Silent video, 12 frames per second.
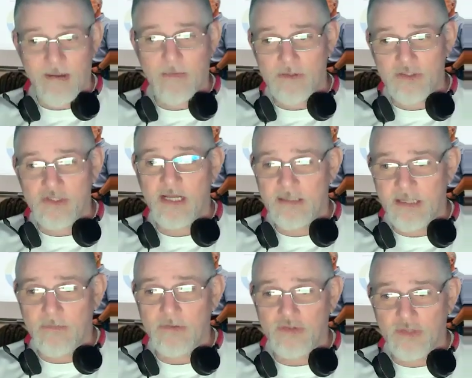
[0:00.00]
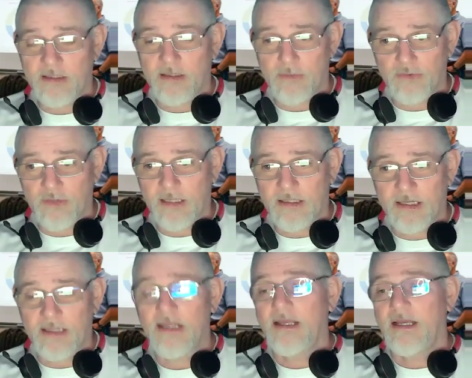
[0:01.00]
being rejected and rejected and
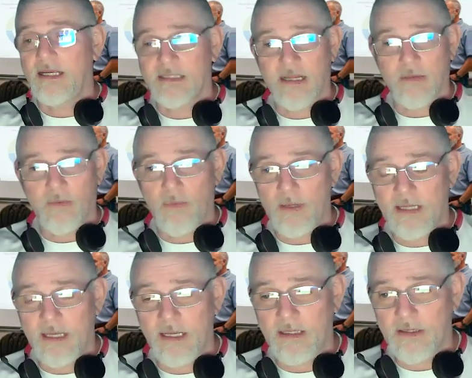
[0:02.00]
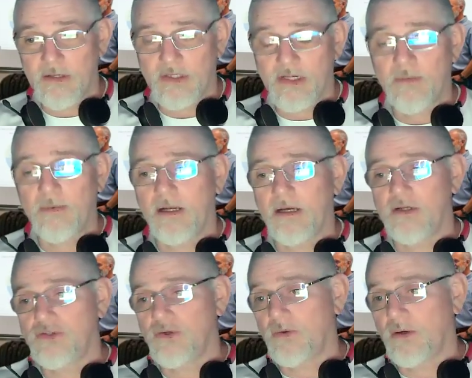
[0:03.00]
rejected and saying, well, we can't use you
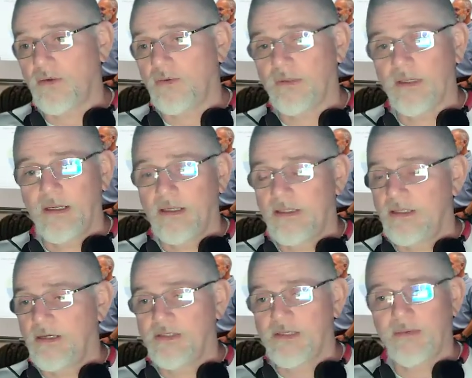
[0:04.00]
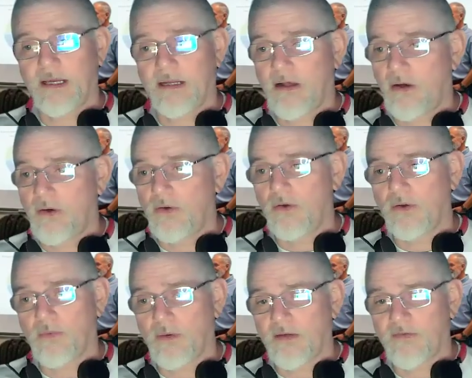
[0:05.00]
because you're on some kind of hold or
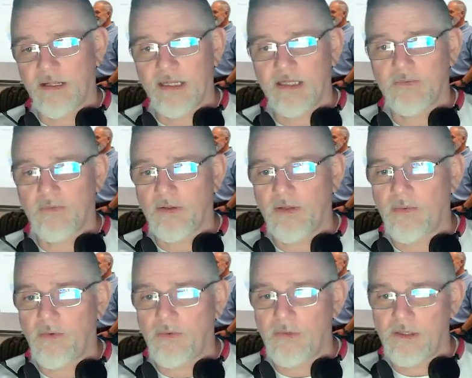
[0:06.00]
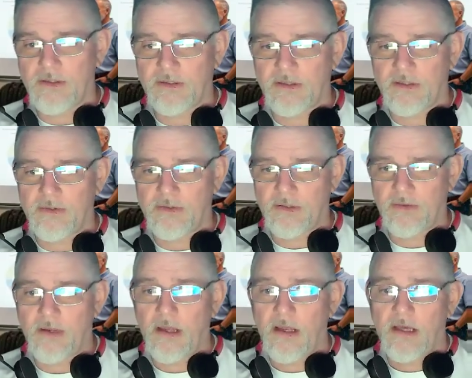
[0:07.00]
whatever it is where they won't use you.
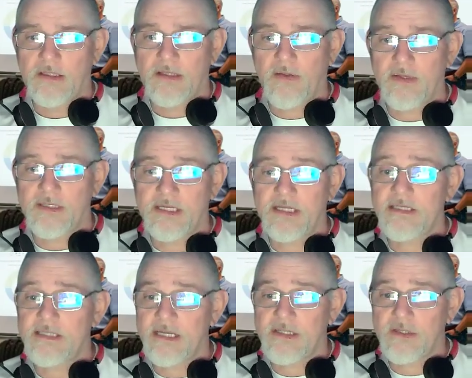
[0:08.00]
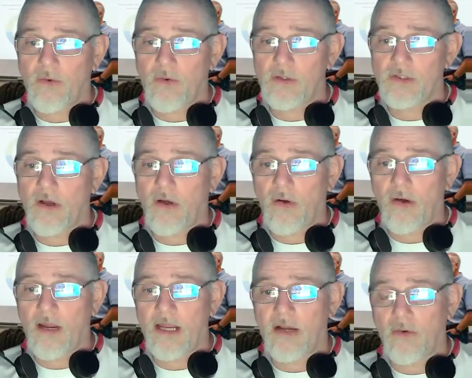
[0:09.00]
So the CSA scores are
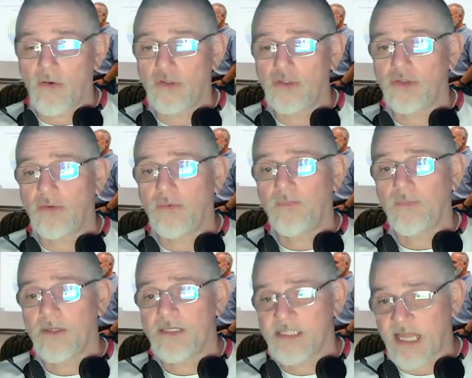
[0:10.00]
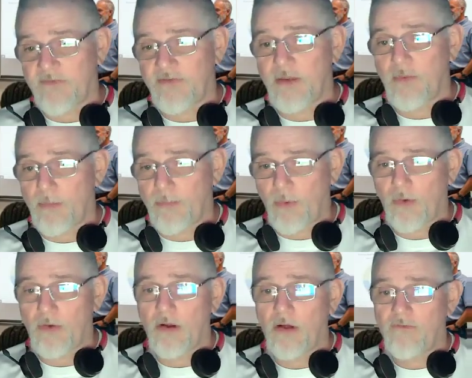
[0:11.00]
a crucial safety
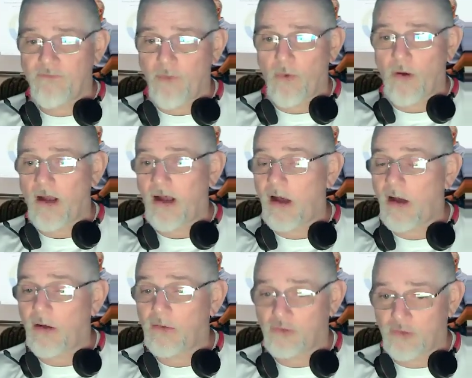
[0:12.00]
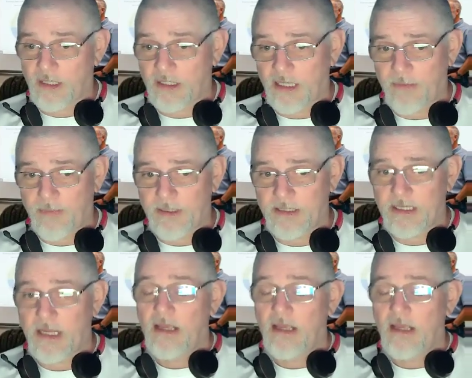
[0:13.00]
report for all trucking companies.